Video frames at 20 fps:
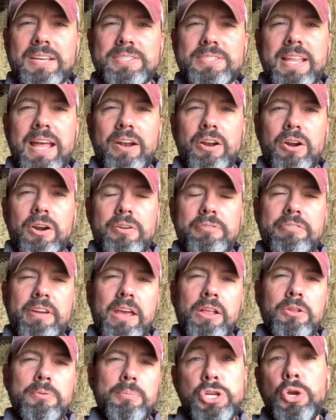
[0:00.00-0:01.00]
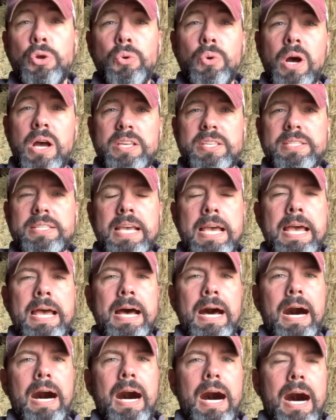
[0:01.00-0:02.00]
that are available to us,
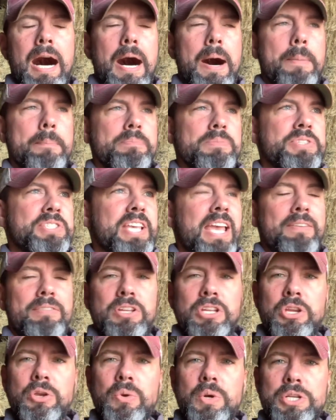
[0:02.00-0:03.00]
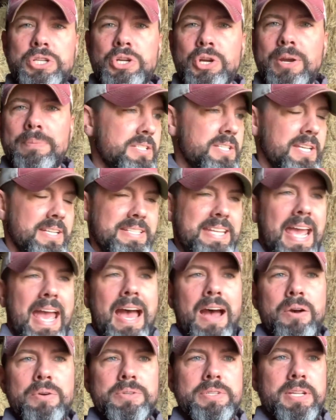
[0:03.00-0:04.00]
saving you a trip to
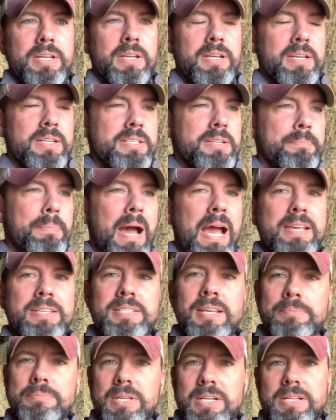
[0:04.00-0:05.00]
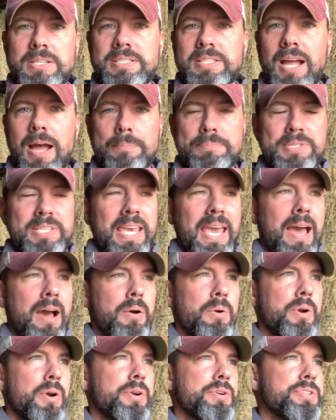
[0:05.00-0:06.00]
town to buy something to stop
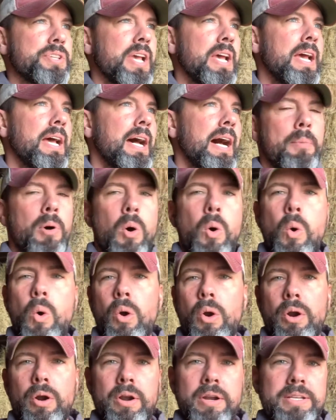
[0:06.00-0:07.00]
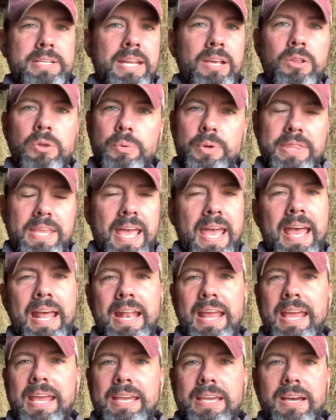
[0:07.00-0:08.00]
scours, or dealing with the
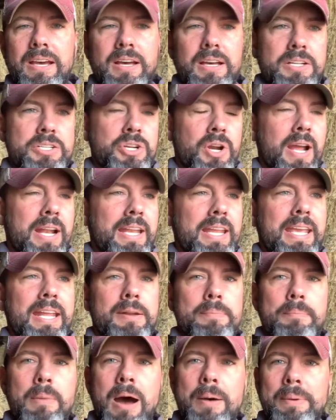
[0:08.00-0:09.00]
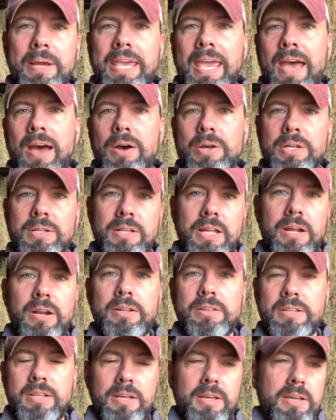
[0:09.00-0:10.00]
headache trying to get a mama cow to
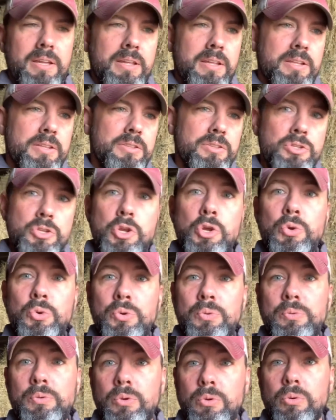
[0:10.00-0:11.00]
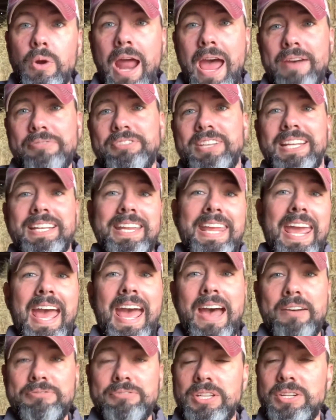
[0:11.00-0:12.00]
let the new grafted
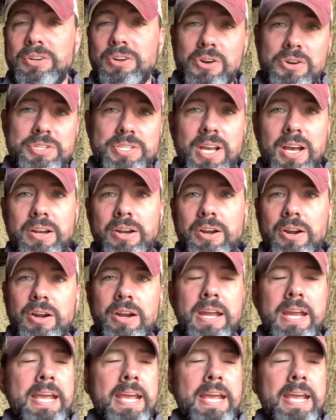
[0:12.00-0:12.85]
calf to nurse on her.